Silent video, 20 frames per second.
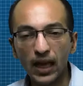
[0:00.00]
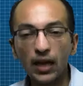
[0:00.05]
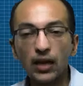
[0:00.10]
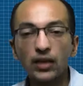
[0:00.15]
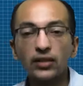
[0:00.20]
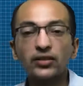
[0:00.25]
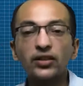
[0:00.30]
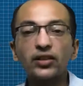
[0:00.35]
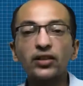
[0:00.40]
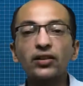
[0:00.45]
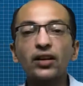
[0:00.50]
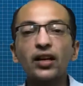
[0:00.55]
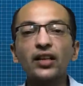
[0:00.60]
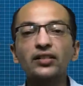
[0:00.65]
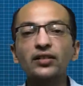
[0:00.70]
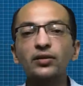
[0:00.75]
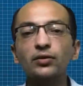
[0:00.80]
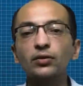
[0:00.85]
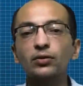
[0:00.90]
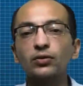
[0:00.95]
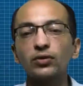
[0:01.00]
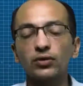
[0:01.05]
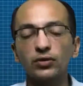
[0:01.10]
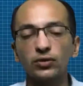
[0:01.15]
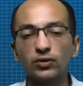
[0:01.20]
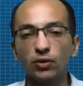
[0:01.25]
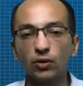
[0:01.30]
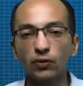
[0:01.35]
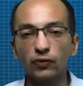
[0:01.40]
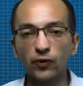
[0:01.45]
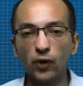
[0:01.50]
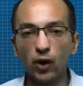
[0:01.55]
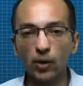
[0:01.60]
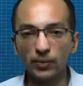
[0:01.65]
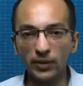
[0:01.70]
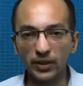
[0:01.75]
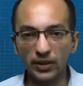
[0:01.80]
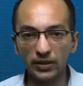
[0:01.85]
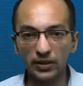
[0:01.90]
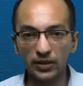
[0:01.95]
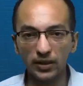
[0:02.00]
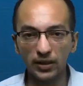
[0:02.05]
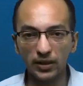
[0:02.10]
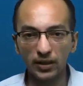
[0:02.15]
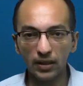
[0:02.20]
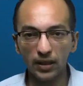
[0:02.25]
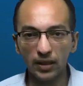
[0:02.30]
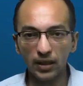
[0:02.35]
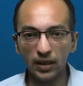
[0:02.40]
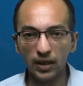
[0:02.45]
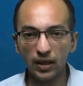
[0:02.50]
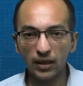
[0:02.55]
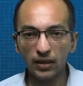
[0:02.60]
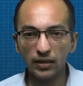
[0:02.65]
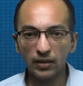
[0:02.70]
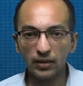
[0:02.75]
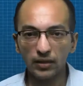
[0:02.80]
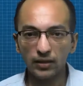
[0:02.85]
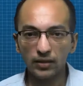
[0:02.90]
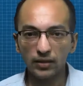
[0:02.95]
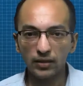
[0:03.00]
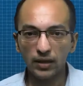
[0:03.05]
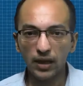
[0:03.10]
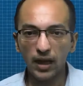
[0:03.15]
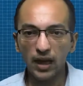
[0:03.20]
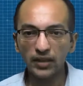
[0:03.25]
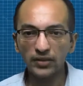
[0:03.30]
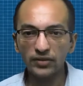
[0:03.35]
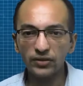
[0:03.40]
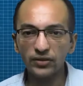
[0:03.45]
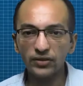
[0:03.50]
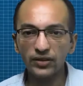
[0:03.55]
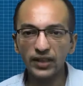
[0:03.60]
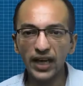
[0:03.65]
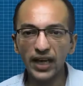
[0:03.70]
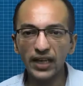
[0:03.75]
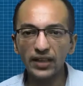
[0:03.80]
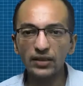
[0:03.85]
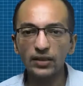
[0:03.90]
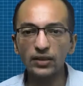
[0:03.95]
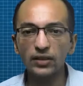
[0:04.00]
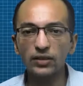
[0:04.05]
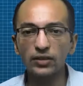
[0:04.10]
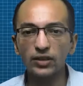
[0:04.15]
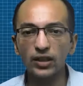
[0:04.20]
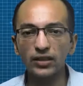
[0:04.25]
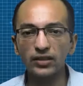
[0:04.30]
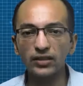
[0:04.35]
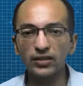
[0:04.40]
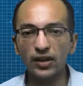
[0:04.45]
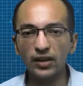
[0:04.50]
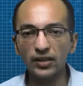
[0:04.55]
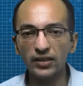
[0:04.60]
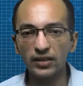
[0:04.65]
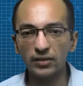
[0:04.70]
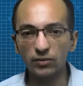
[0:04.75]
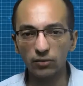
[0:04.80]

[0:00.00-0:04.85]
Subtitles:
There are other uses of comments other than just writing